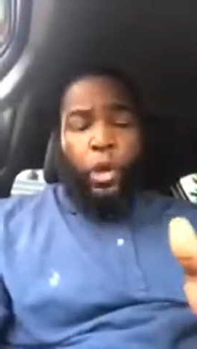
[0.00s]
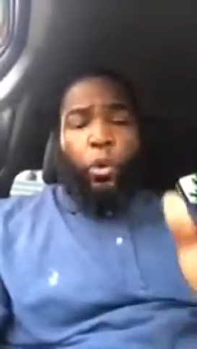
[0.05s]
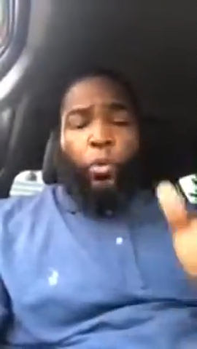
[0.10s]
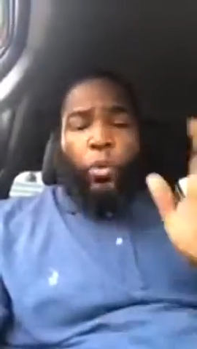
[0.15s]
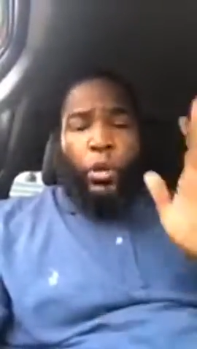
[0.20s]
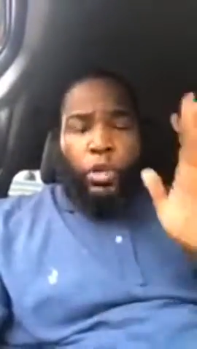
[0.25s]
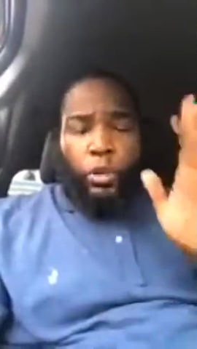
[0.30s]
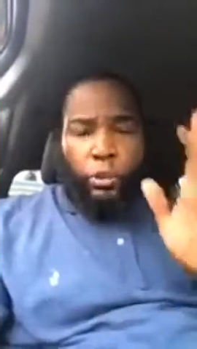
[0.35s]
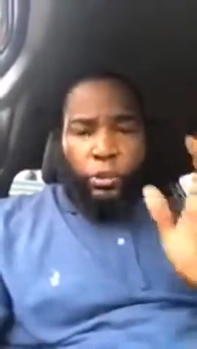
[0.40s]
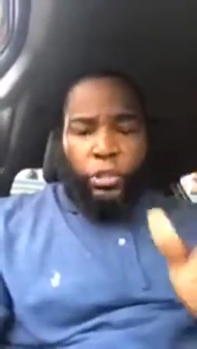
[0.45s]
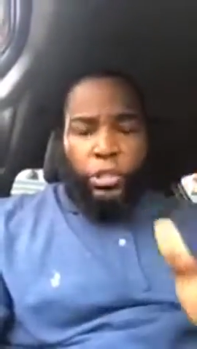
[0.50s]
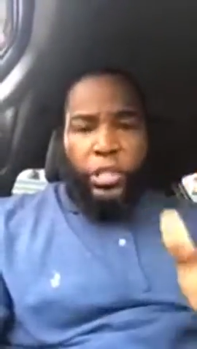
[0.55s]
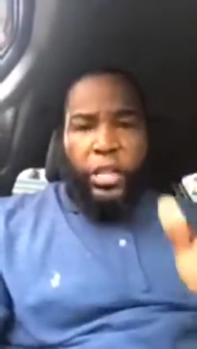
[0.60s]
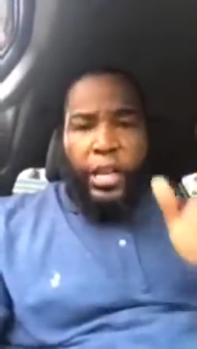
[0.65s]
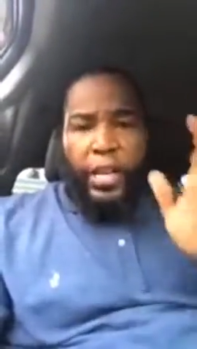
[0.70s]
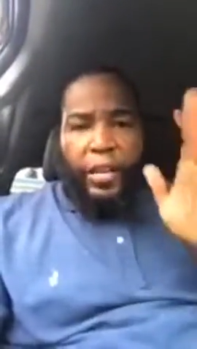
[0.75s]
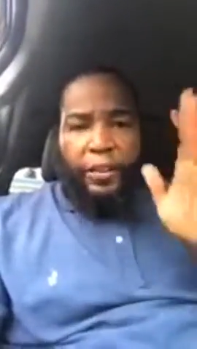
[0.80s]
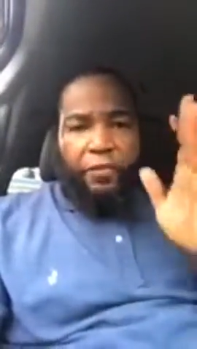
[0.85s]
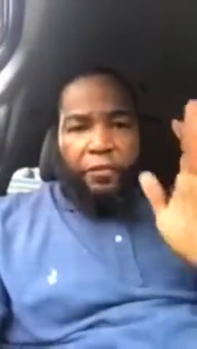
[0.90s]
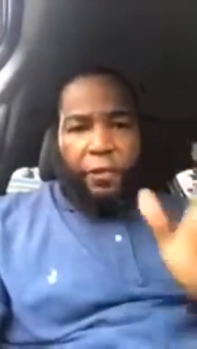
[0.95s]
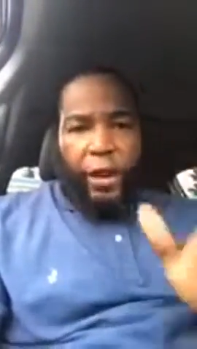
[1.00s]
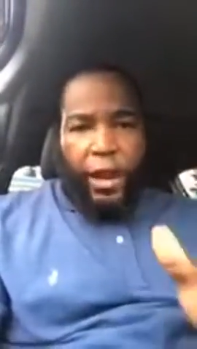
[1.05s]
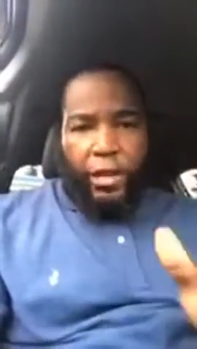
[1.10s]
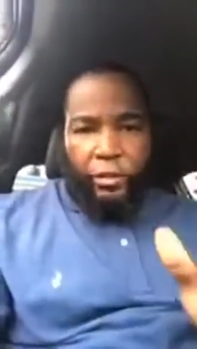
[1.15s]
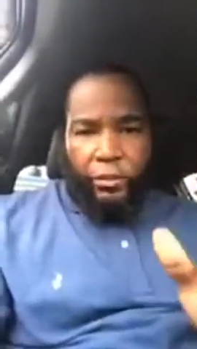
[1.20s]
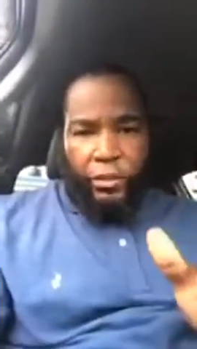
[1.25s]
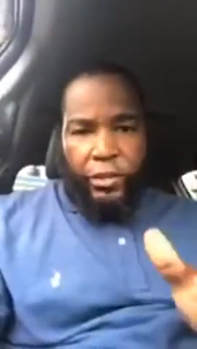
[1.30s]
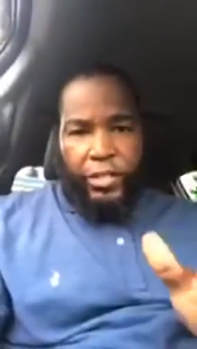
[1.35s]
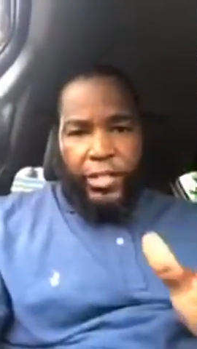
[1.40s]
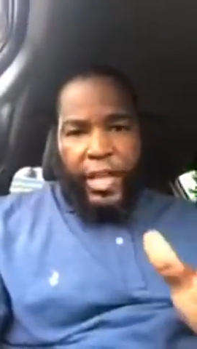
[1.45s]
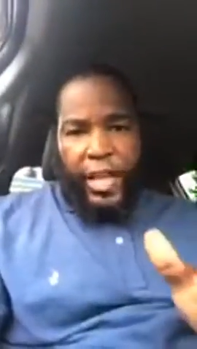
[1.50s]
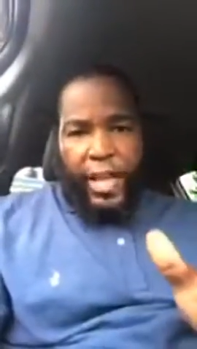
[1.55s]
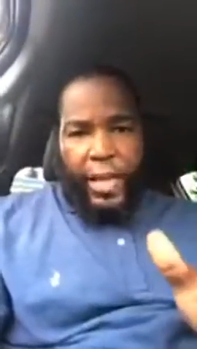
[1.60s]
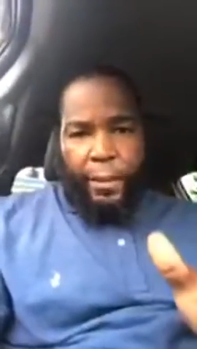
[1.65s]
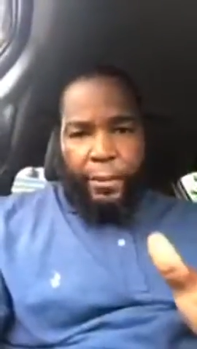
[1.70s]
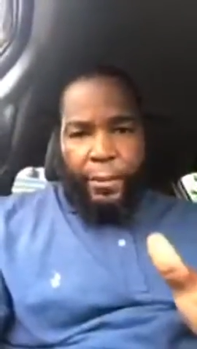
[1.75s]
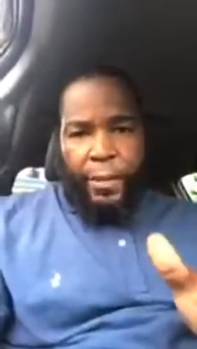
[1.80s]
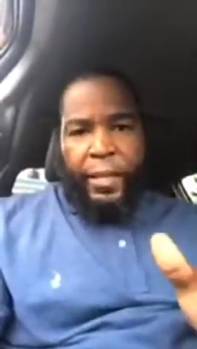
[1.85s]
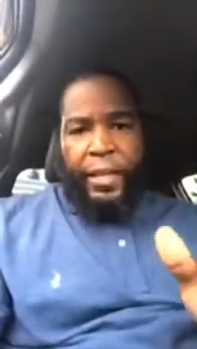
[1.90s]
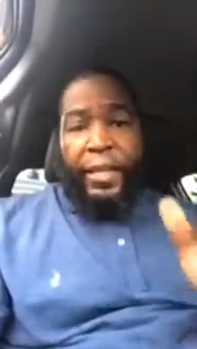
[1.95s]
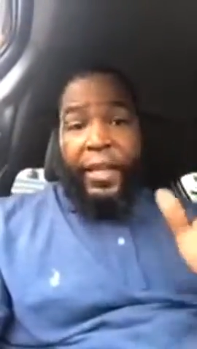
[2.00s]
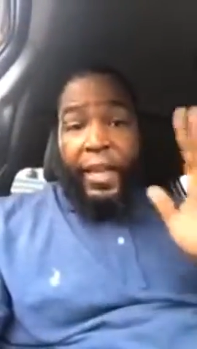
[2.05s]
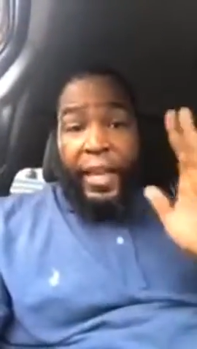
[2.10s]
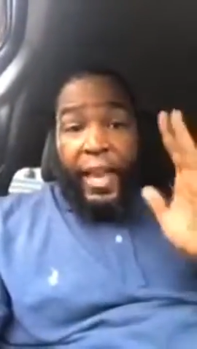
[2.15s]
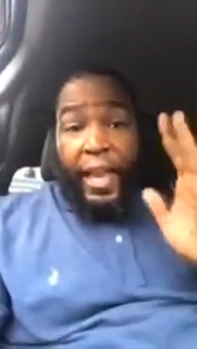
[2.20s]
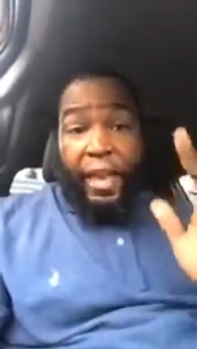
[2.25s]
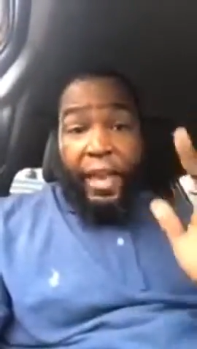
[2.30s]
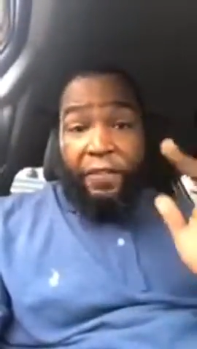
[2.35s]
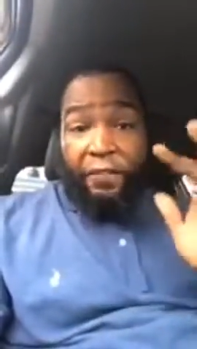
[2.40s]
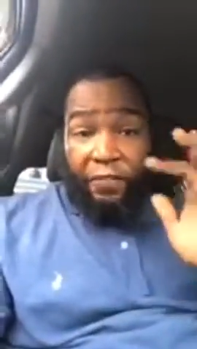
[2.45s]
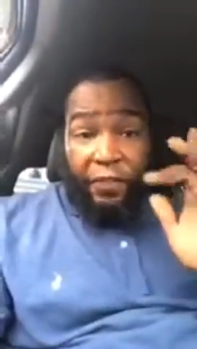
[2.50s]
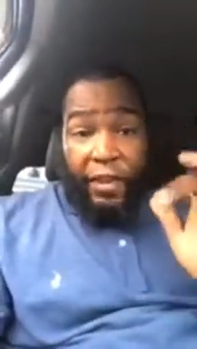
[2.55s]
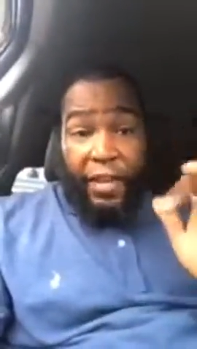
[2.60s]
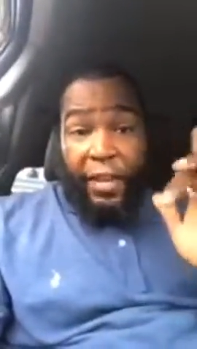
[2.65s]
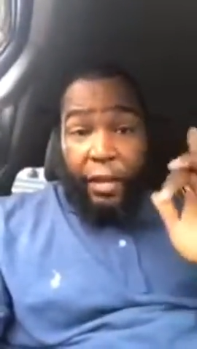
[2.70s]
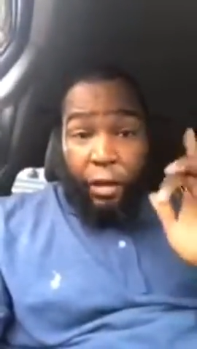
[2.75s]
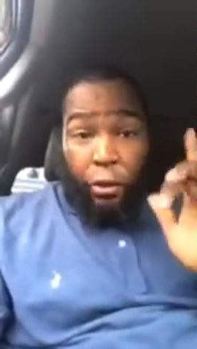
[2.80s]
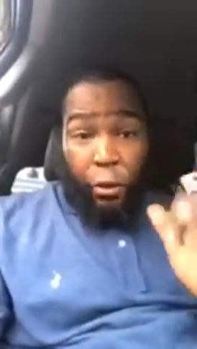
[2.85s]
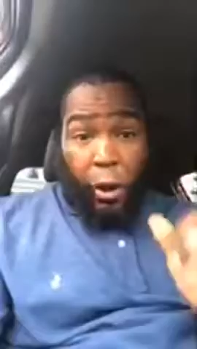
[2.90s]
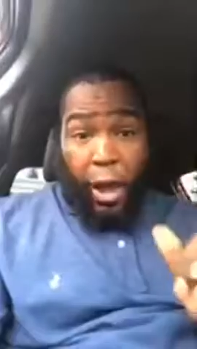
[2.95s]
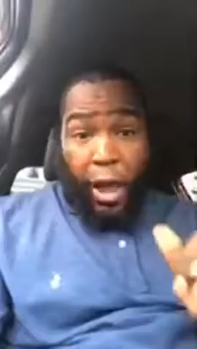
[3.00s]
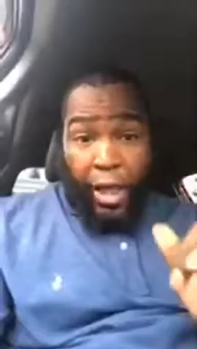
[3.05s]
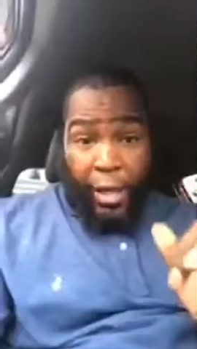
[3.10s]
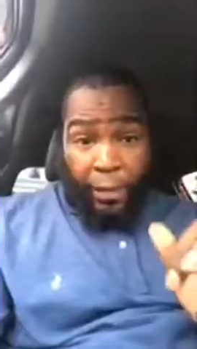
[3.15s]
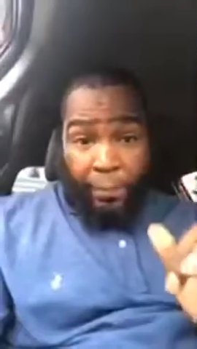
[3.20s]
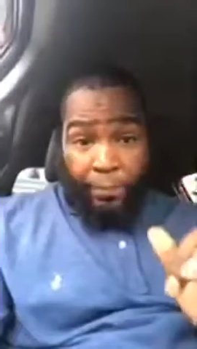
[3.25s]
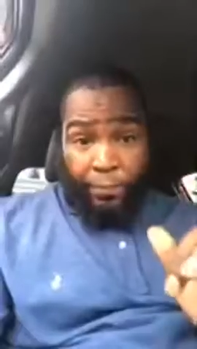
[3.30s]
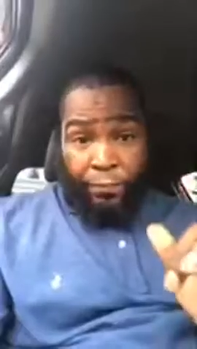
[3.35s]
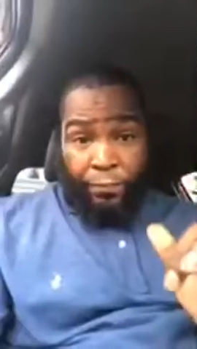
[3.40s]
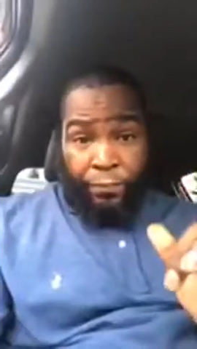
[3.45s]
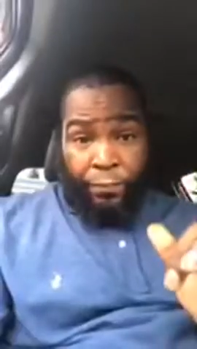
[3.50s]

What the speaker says: When you study fratricide, ethnic crime